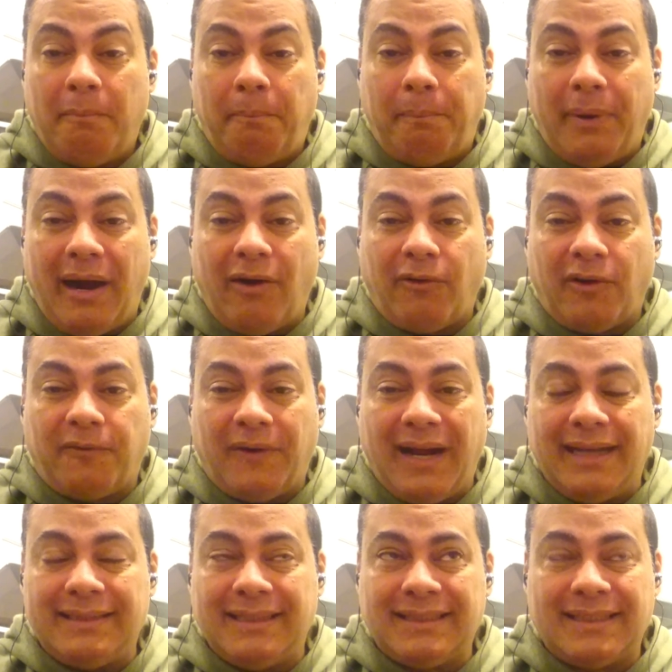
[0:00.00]
powerful.
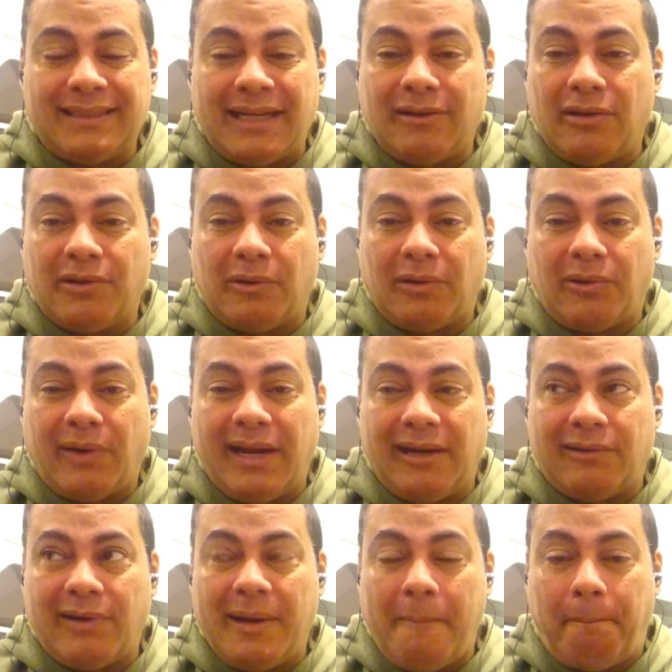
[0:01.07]
This is another
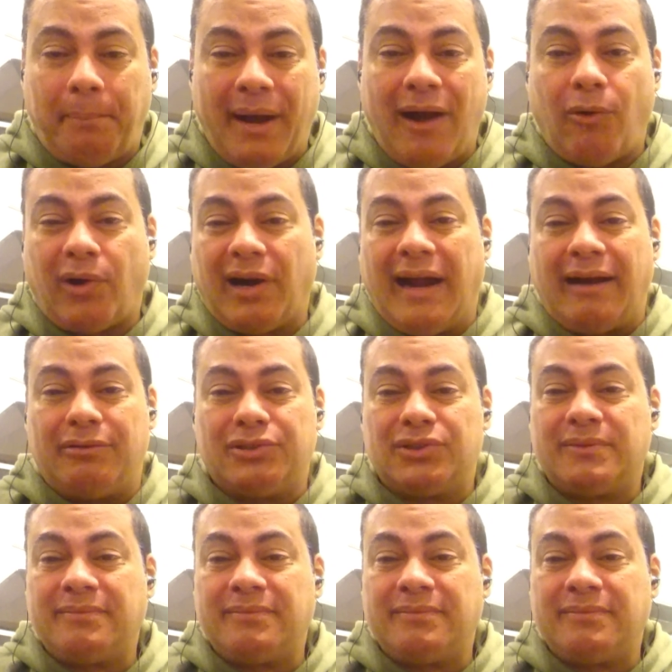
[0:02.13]
great, great powerhouse.